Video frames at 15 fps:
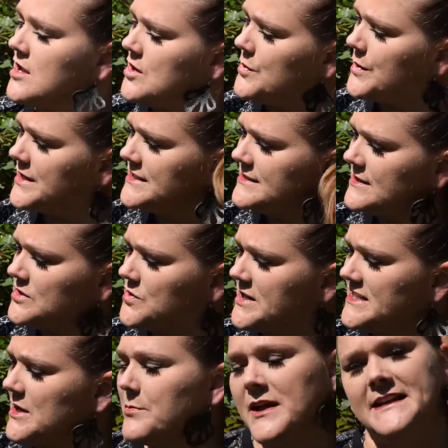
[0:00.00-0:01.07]
Where does the story
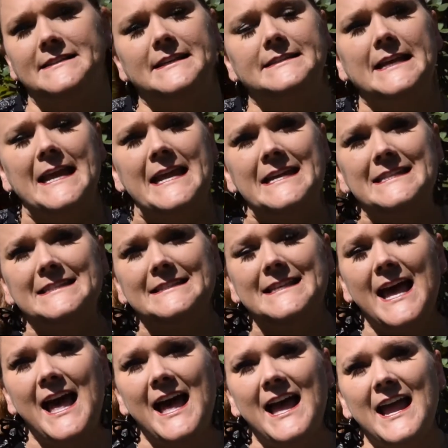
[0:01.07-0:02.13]
take place? Is it
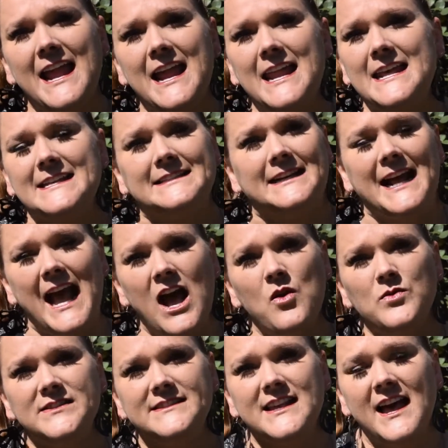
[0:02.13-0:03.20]
inside? Is it
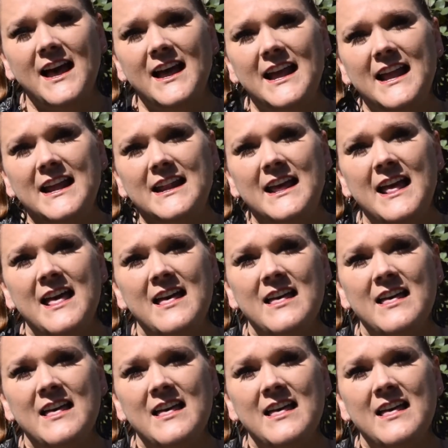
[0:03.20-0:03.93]
outside?